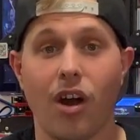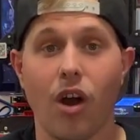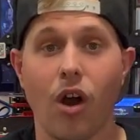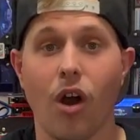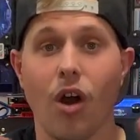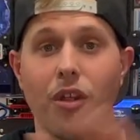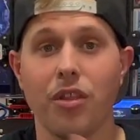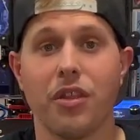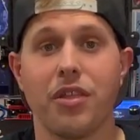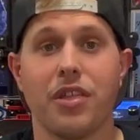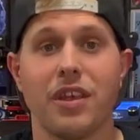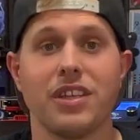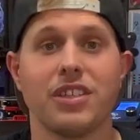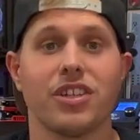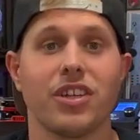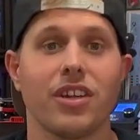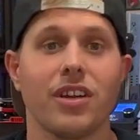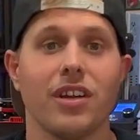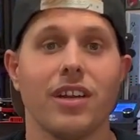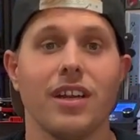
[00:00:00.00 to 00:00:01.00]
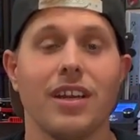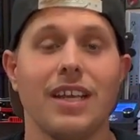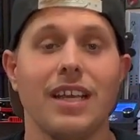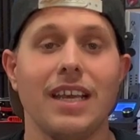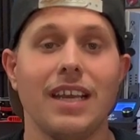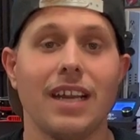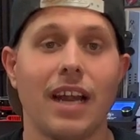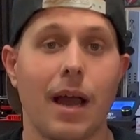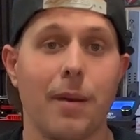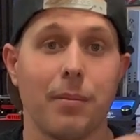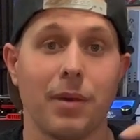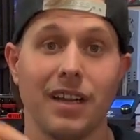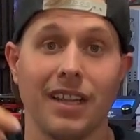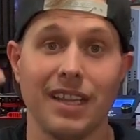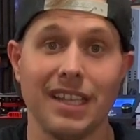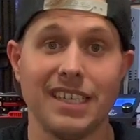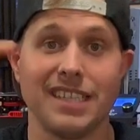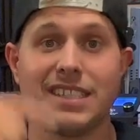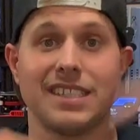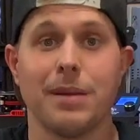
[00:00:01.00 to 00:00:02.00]
all the things you're gonna need. I'm
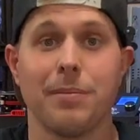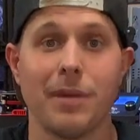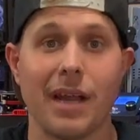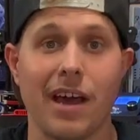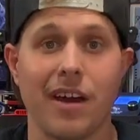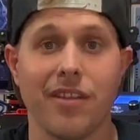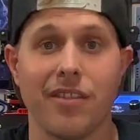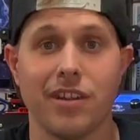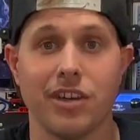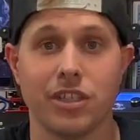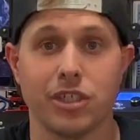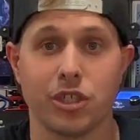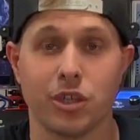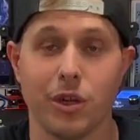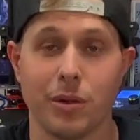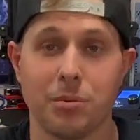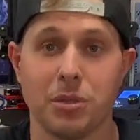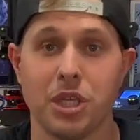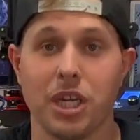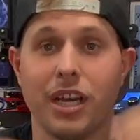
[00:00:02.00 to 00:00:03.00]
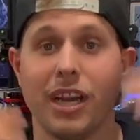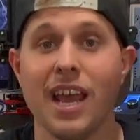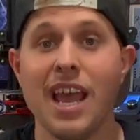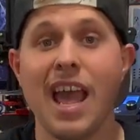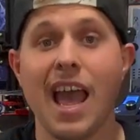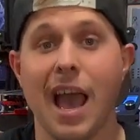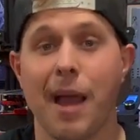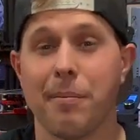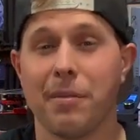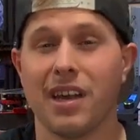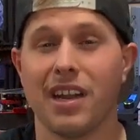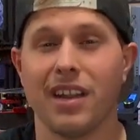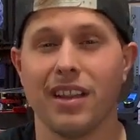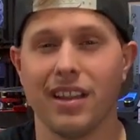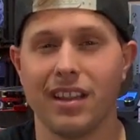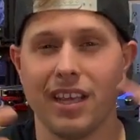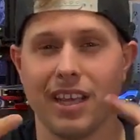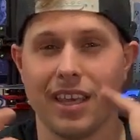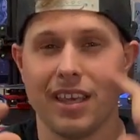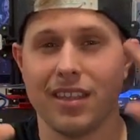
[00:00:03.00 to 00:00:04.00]
gonna list them down in the description. I'm gonna
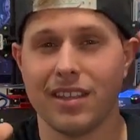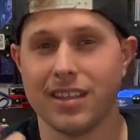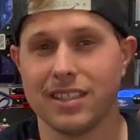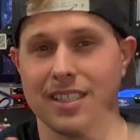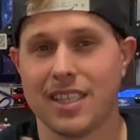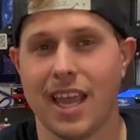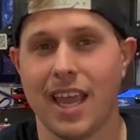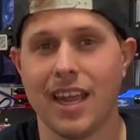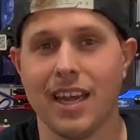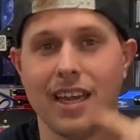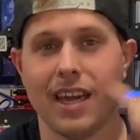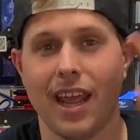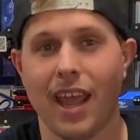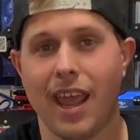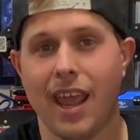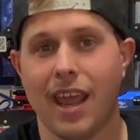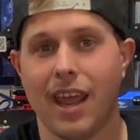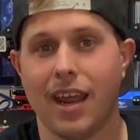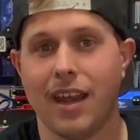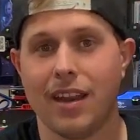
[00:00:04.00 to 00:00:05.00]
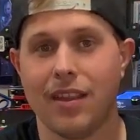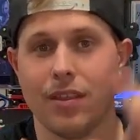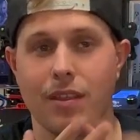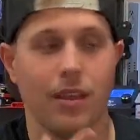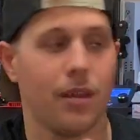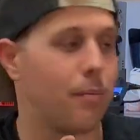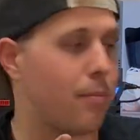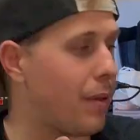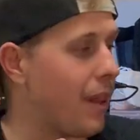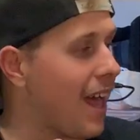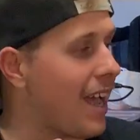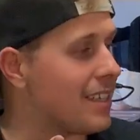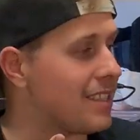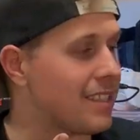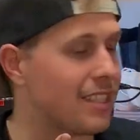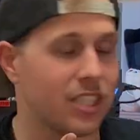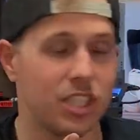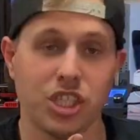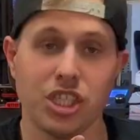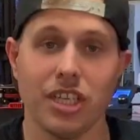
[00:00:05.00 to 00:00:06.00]
link the tint and the
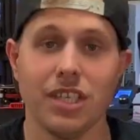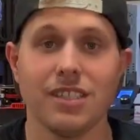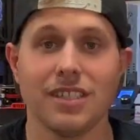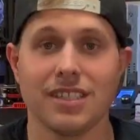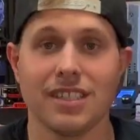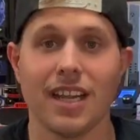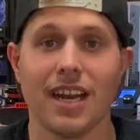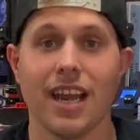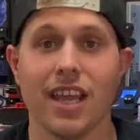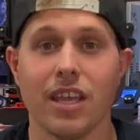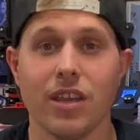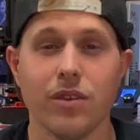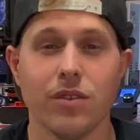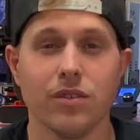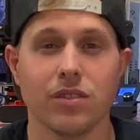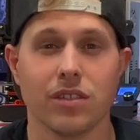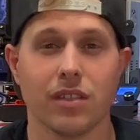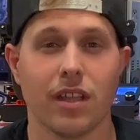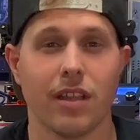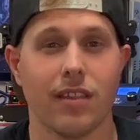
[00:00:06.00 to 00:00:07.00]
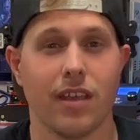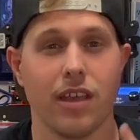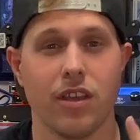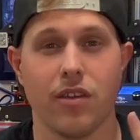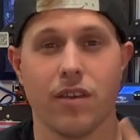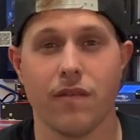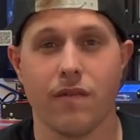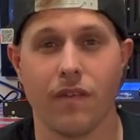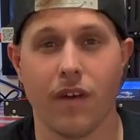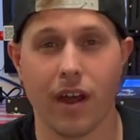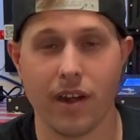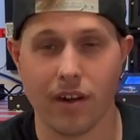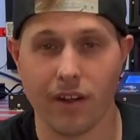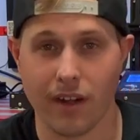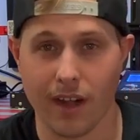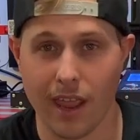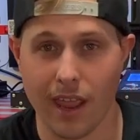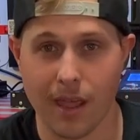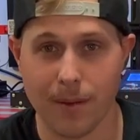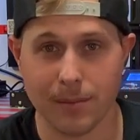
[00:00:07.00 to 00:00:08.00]
plastic sheets that I use that you can find
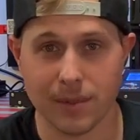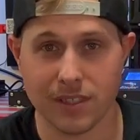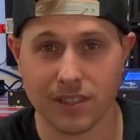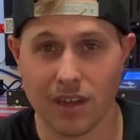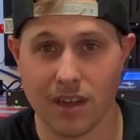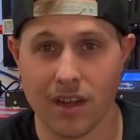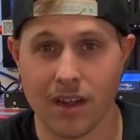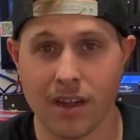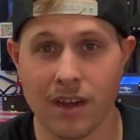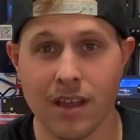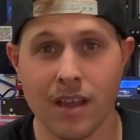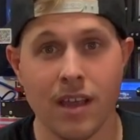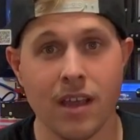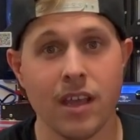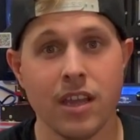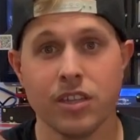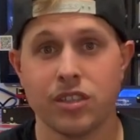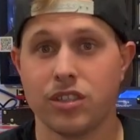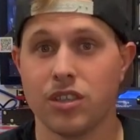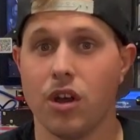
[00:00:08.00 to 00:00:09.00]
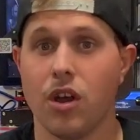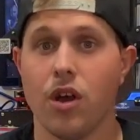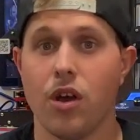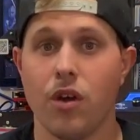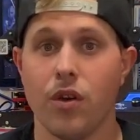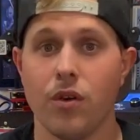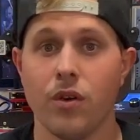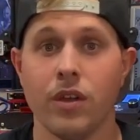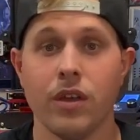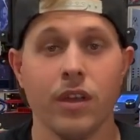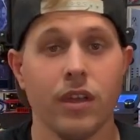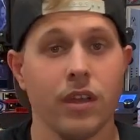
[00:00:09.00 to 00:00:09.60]
on Amazon. So